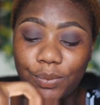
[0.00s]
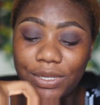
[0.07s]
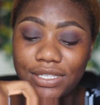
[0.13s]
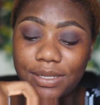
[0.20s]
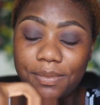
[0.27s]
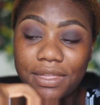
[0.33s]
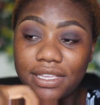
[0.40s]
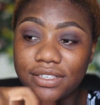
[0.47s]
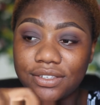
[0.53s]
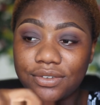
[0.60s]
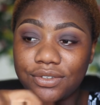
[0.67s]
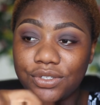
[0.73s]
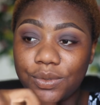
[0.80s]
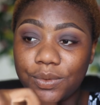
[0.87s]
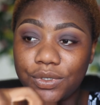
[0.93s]
When something is
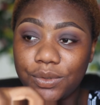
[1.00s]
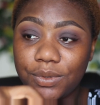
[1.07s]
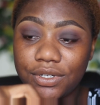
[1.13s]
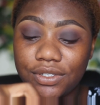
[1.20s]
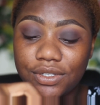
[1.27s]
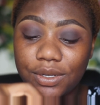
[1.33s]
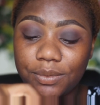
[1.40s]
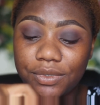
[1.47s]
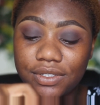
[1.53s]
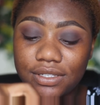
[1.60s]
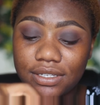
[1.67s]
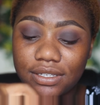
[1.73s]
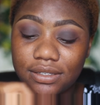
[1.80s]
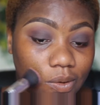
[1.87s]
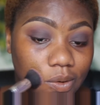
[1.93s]
good, you wouldn't want to stop
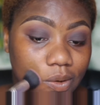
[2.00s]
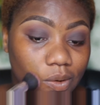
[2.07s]
using it.